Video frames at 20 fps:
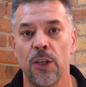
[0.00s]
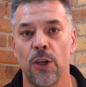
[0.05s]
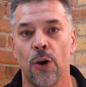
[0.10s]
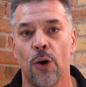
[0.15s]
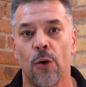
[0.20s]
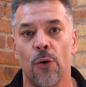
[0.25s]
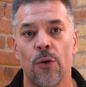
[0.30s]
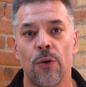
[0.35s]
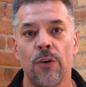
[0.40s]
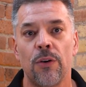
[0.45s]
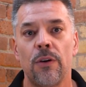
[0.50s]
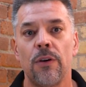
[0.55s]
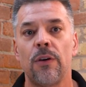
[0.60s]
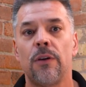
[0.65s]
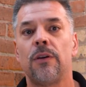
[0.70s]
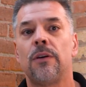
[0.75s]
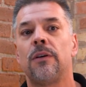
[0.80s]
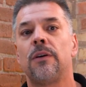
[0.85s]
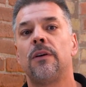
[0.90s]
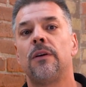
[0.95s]
you.
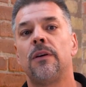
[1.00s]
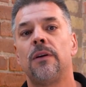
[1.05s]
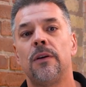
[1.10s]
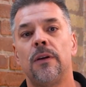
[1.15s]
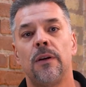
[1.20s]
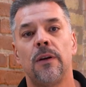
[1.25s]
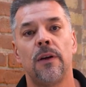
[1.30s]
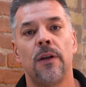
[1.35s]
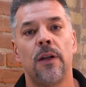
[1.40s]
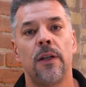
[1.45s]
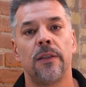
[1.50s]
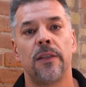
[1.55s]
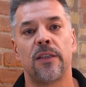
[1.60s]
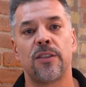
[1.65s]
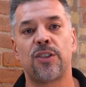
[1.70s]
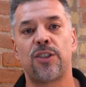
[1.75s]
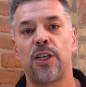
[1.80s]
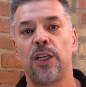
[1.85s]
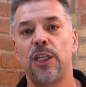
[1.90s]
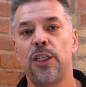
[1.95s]
The
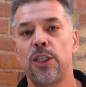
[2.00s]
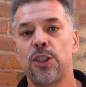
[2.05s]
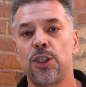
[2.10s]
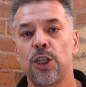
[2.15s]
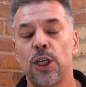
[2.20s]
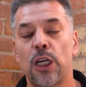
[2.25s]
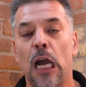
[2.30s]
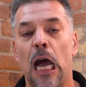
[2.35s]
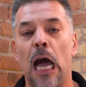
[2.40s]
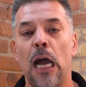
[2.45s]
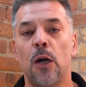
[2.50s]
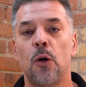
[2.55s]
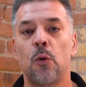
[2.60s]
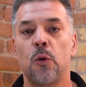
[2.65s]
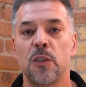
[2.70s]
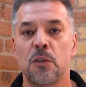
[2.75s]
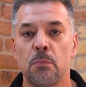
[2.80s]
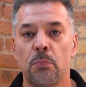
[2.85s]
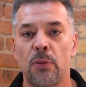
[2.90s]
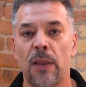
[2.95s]
city of Chicago
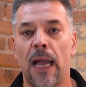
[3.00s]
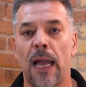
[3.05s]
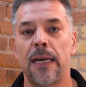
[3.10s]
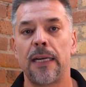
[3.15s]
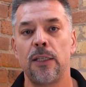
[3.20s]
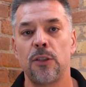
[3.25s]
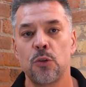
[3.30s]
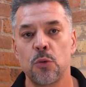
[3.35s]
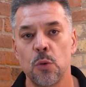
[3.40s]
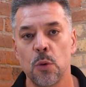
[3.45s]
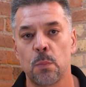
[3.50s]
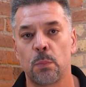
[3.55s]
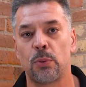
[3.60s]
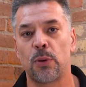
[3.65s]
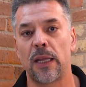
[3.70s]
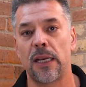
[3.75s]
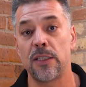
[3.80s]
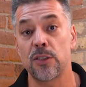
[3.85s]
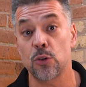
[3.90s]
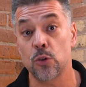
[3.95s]
is planning to
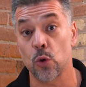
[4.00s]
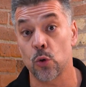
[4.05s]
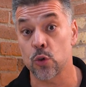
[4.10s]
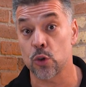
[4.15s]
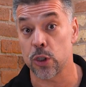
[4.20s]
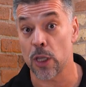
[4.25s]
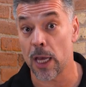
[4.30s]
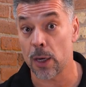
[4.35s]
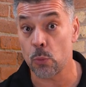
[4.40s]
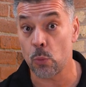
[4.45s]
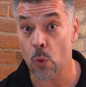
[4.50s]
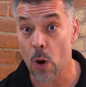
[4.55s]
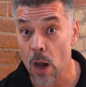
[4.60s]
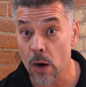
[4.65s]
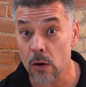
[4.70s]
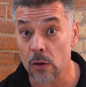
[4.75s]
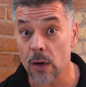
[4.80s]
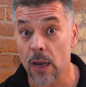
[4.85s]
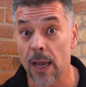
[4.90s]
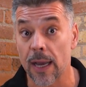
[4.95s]
replace those lead
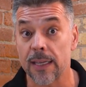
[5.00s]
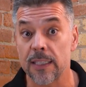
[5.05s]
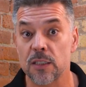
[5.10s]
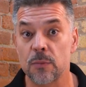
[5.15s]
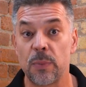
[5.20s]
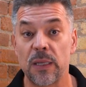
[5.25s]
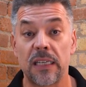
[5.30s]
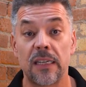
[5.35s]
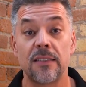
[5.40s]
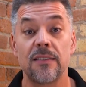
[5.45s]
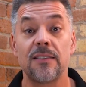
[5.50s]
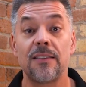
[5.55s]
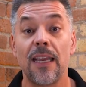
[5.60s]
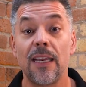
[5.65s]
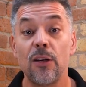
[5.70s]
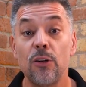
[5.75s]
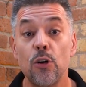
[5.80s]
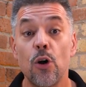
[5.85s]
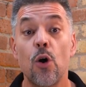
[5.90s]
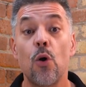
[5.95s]
water lines because they
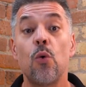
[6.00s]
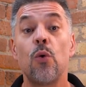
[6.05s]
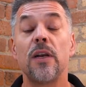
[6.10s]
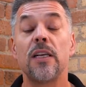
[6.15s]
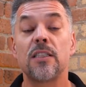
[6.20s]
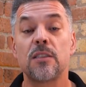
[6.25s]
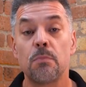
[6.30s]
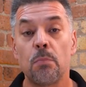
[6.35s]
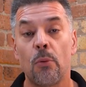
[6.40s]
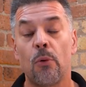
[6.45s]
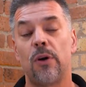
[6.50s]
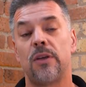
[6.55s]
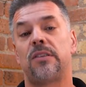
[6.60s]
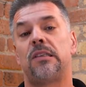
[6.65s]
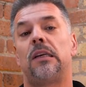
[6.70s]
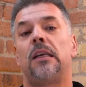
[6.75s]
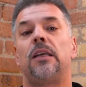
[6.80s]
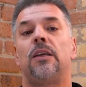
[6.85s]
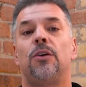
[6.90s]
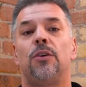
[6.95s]
know it's
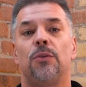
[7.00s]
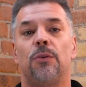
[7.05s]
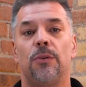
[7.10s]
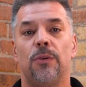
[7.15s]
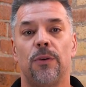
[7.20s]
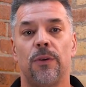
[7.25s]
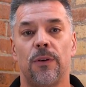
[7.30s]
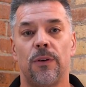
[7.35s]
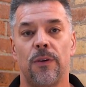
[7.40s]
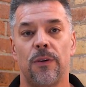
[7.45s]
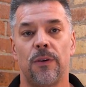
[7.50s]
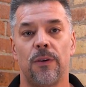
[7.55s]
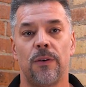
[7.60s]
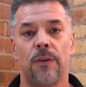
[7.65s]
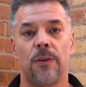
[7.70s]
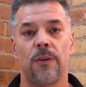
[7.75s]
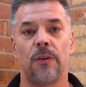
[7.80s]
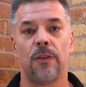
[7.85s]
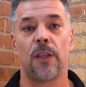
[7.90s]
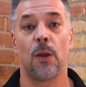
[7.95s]
poisoning you.
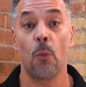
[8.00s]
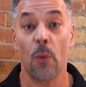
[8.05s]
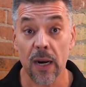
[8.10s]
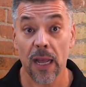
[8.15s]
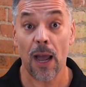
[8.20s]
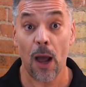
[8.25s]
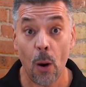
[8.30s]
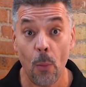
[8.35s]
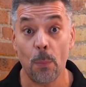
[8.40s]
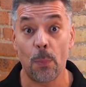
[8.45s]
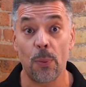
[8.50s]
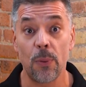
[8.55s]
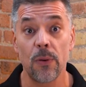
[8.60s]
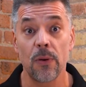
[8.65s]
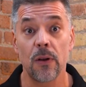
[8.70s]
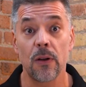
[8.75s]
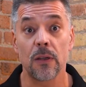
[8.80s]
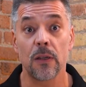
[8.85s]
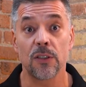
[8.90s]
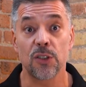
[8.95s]
They want to help.
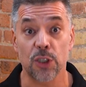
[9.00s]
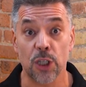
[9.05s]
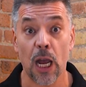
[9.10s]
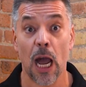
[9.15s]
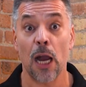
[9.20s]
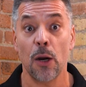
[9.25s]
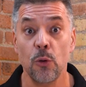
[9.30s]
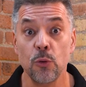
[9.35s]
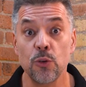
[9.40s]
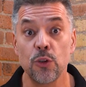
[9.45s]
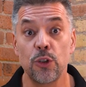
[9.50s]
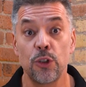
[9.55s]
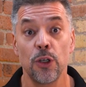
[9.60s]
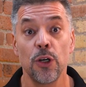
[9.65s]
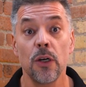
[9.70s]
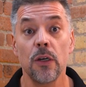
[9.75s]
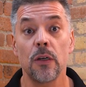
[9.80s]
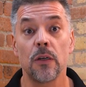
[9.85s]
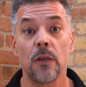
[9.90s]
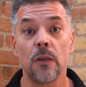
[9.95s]
Chicago's
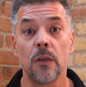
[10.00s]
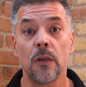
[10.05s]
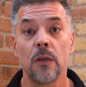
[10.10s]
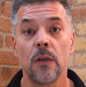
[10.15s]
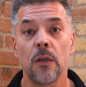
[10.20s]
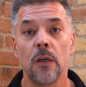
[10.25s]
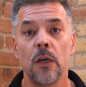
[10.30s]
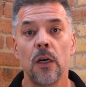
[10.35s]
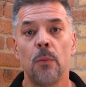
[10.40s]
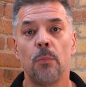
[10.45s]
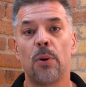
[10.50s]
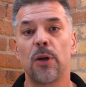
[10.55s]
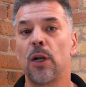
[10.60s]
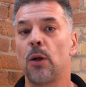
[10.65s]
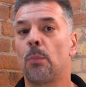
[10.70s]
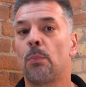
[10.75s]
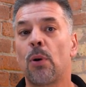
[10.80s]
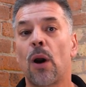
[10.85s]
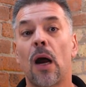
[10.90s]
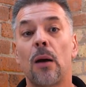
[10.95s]
good, but it'll
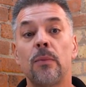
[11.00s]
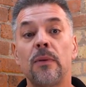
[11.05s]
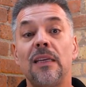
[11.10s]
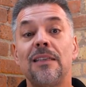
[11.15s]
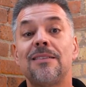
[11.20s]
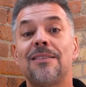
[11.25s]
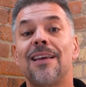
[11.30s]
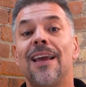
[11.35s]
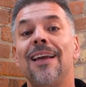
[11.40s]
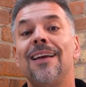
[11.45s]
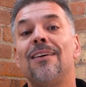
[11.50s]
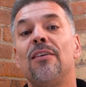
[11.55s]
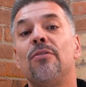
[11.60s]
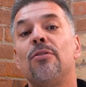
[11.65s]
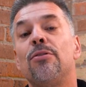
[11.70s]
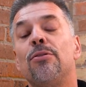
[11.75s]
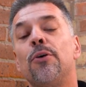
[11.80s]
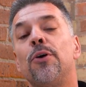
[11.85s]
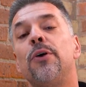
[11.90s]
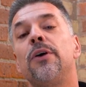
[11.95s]
probably take
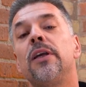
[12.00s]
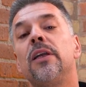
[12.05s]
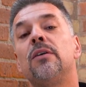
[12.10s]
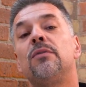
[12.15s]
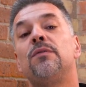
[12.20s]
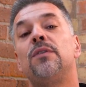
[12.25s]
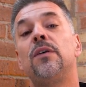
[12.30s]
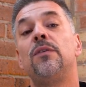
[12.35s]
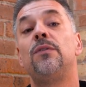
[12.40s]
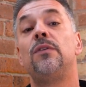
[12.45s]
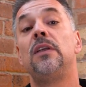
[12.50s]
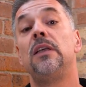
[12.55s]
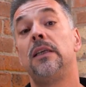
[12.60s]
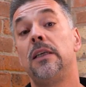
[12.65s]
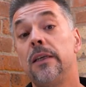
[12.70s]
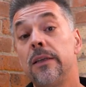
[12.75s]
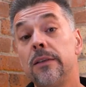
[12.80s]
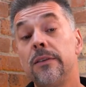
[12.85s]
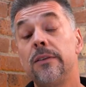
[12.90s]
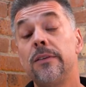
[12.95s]
30 to 50
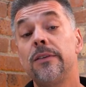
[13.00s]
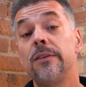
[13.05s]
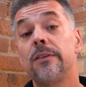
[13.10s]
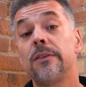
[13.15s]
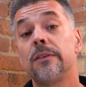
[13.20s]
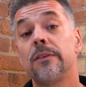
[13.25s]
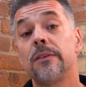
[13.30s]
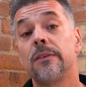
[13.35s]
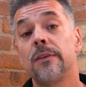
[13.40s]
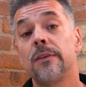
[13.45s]
years